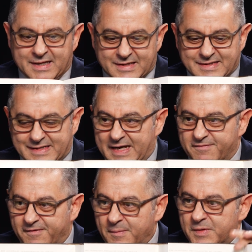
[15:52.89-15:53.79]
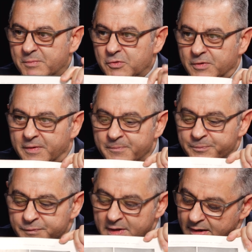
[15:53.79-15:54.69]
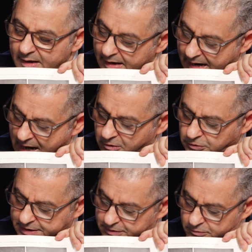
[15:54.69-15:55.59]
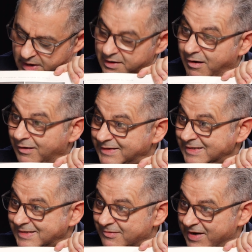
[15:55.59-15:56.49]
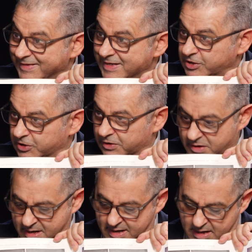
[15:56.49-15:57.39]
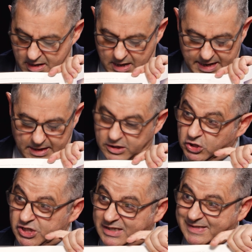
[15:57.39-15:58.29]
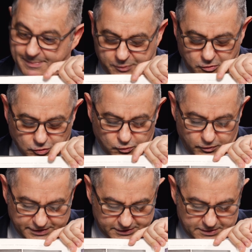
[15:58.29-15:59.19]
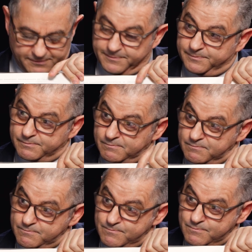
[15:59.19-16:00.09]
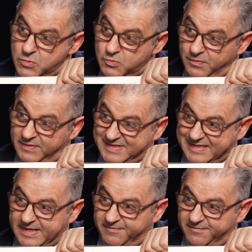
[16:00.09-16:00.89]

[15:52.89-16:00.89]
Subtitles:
seen from the moon, according to an artist rendition, juxtaposed with the moon seen